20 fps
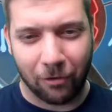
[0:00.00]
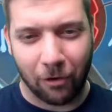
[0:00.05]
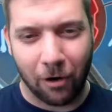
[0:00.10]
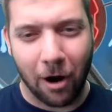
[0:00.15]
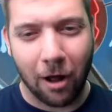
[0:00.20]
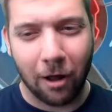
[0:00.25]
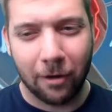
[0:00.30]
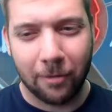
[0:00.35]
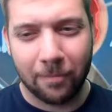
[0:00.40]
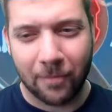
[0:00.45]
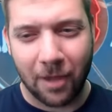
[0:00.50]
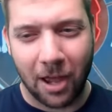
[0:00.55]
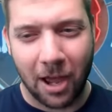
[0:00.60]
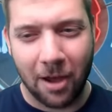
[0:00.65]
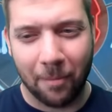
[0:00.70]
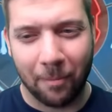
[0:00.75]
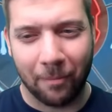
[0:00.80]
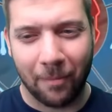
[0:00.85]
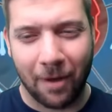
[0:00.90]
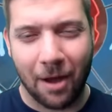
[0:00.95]
for all.
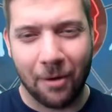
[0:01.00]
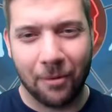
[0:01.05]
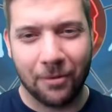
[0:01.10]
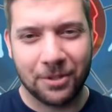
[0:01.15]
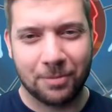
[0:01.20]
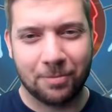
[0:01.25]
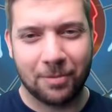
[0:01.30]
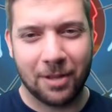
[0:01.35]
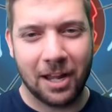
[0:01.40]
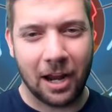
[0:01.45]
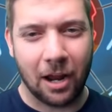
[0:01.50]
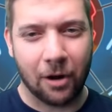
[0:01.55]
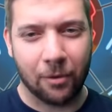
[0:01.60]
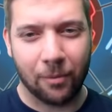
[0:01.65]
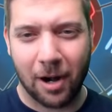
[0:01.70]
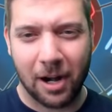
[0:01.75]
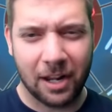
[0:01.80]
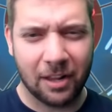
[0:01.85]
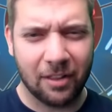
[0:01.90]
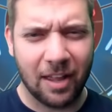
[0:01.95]
I was planning on
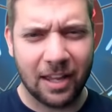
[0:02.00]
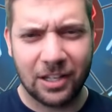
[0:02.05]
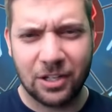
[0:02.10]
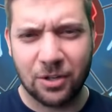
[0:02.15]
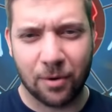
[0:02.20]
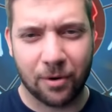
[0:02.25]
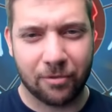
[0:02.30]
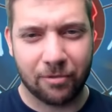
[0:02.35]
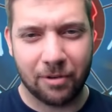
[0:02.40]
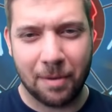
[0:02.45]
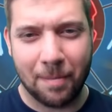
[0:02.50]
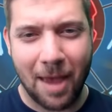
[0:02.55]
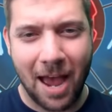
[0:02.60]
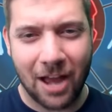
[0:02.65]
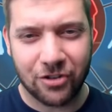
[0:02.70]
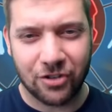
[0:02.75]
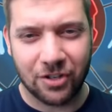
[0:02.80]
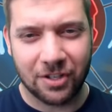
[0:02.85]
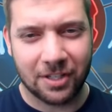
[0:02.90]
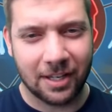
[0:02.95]
running like 2 or 3
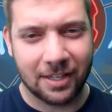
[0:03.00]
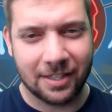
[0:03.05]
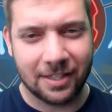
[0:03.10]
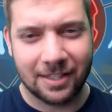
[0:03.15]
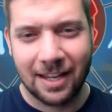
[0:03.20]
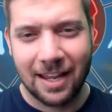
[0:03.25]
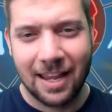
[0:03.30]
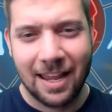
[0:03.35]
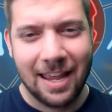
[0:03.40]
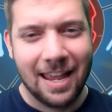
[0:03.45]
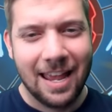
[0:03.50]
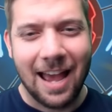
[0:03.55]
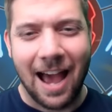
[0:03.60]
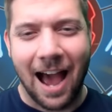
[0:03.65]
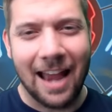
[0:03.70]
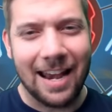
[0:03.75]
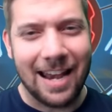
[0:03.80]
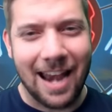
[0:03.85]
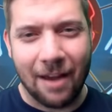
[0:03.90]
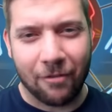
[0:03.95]
matches because
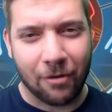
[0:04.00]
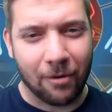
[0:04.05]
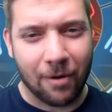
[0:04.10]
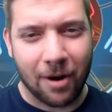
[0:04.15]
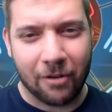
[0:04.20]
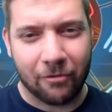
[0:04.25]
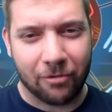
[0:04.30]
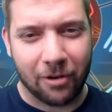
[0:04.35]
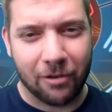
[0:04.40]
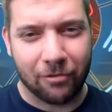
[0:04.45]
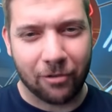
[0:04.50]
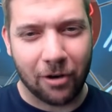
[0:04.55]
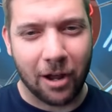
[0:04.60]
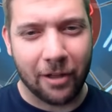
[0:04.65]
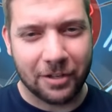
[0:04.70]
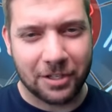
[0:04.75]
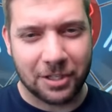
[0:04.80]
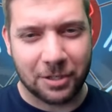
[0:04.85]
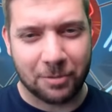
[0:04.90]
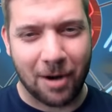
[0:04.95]
I never run free for all.
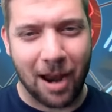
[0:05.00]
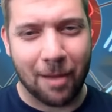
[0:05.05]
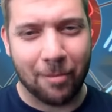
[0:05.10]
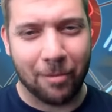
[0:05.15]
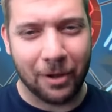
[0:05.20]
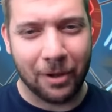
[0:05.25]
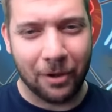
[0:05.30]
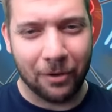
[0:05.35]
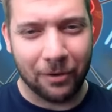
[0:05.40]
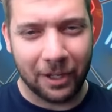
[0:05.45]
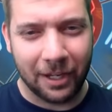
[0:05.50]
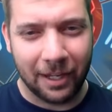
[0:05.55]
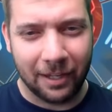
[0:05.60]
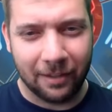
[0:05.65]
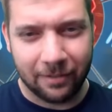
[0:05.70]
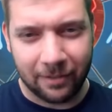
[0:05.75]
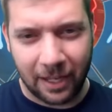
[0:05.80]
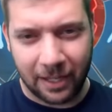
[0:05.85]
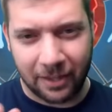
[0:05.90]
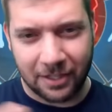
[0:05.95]
This is probably only
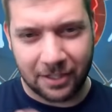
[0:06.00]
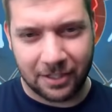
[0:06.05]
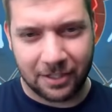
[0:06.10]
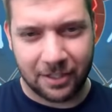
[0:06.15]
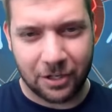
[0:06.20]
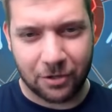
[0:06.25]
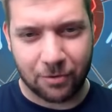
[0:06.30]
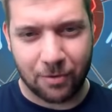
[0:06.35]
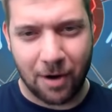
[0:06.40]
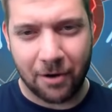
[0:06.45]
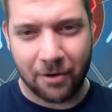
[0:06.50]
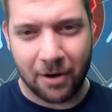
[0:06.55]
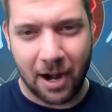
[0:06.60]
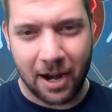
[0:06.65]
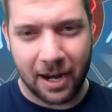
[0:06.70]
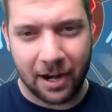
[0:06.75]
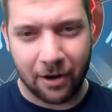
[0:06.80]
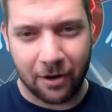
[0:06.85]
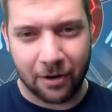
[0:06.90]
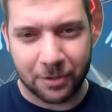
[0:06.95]
like this round right
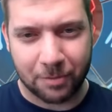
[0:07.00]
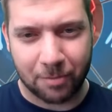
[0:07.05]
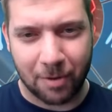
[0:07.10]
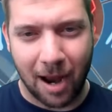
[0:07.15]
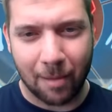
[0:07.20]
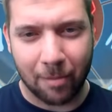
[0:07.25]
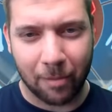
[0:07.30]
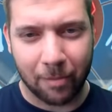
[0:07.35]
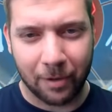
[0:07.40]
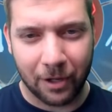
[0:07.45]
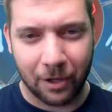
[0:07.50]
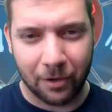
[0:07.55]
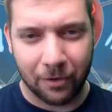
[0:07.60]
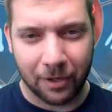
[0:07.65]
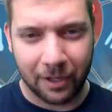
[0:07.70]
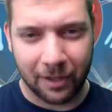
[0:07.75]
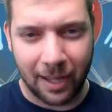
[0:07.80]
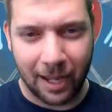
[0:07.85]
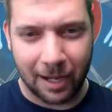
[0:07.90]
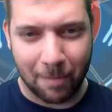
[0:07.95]
here is probably
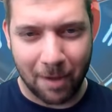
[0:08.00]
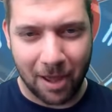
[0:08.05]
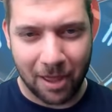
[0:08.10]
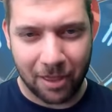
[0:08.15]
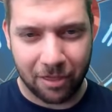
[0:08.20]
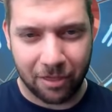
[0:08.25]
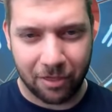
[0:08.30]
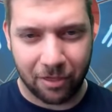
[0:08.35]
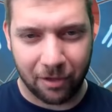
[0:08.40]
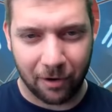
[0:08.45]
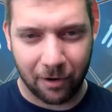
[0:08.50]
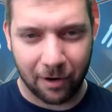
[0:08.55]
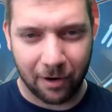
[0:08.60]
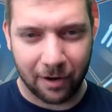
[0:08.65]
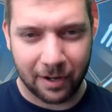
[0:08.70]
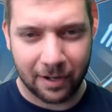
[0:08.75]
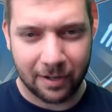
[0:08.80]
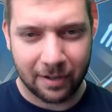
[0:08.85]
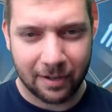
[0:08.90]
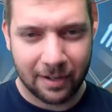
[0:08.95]
only like my
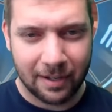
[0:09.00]
third